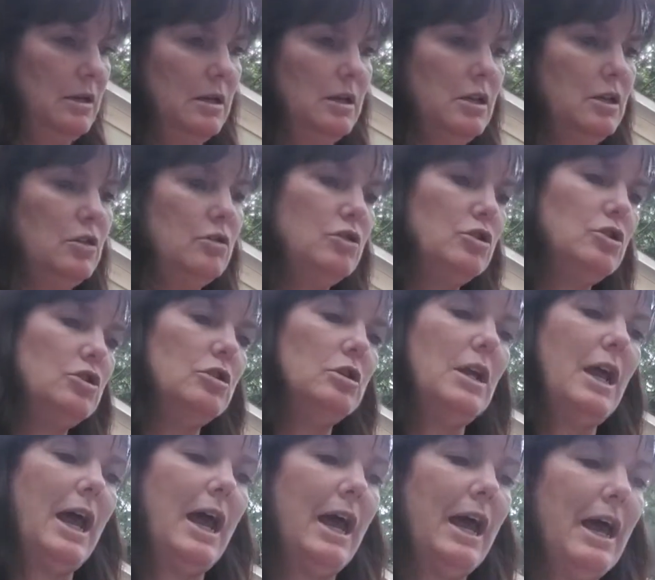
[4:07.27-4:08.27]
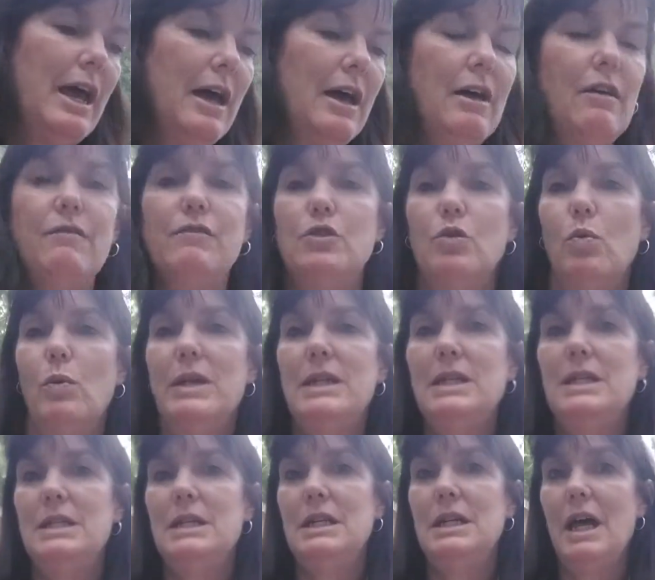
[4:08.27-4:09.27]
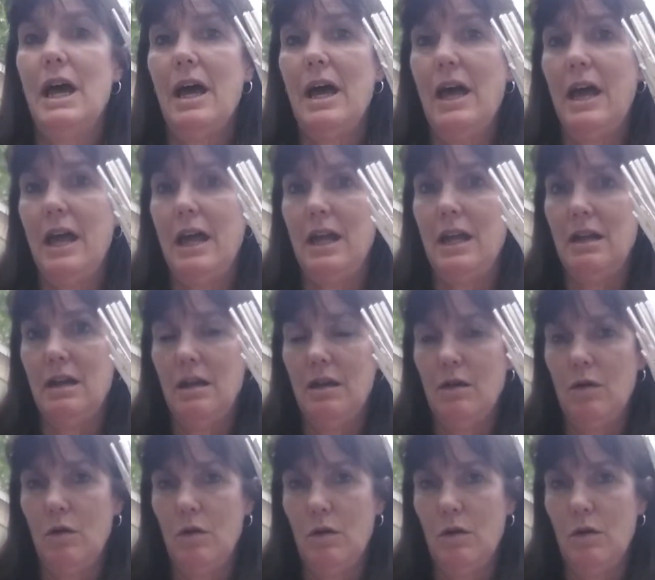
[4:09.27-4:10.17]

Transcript: You should have 29